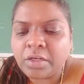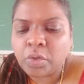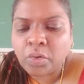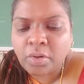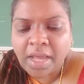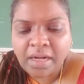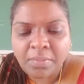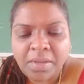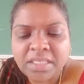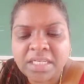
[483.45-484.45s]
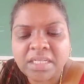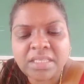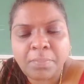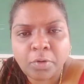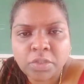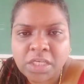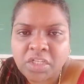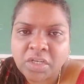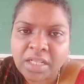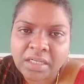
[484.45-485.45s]
Urodynamics, it is a
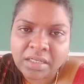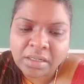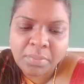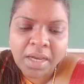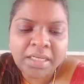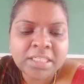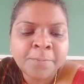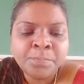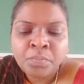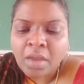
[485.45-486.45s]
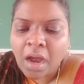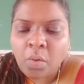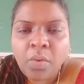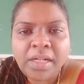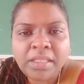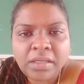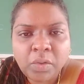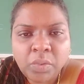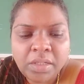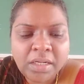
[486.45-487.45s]
procedure that determines how well the
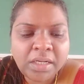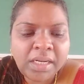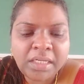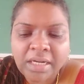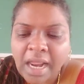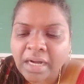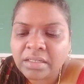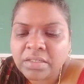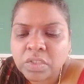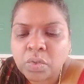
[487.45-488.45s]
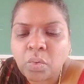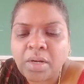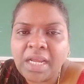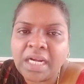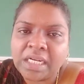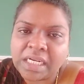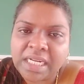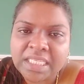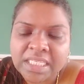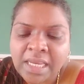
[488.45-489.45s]
urinary tract is storing and
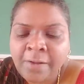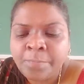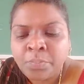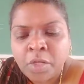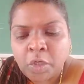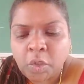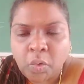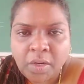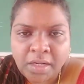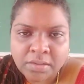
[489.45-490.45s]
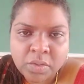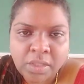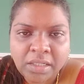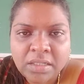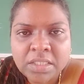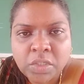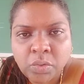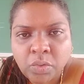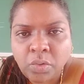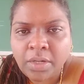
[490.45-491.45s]
releasing urine, so that is
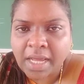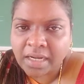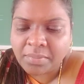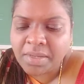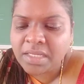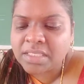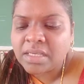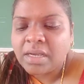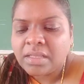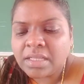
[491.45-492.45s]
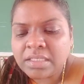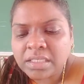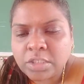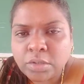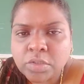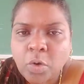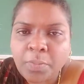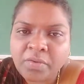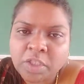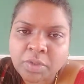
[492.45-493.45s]
urodynamics. Then
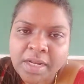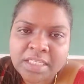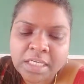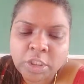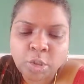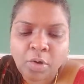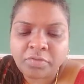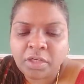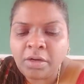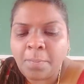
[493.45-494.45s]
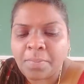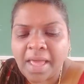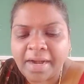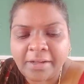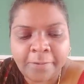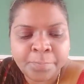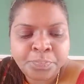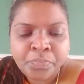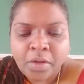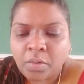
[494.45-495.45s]
cystoscopy, visualization of the bladder,
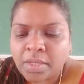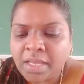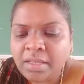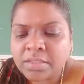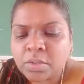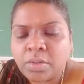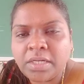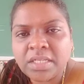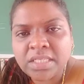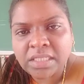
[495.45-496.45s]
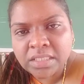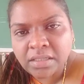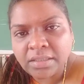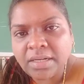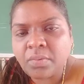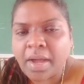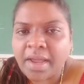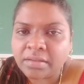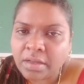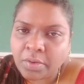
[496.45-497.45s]
okay, so it is inserted
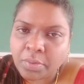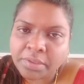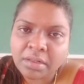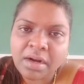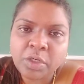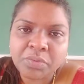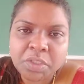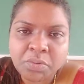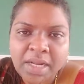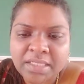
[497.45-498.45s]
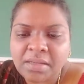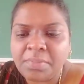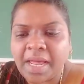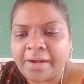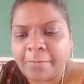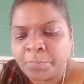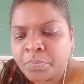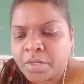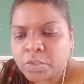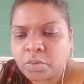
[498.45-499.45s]
via the urethra to visualize the bladder.
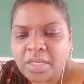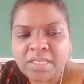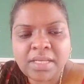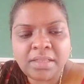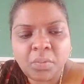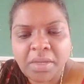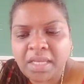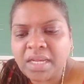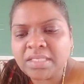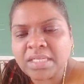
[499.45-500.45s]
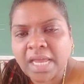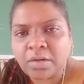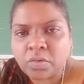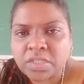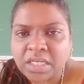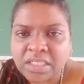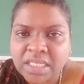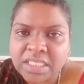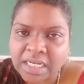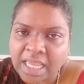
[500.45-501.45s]
So these are the various diagnostic
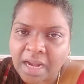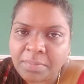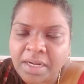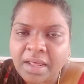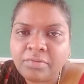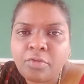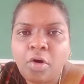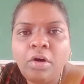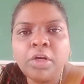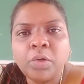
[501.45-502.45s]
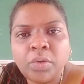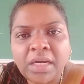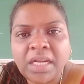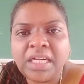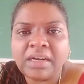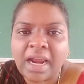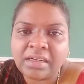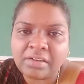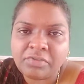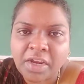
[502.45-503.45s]
tests that can be done for urinary tract
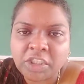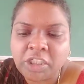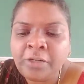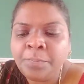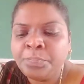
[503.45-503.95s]
infection.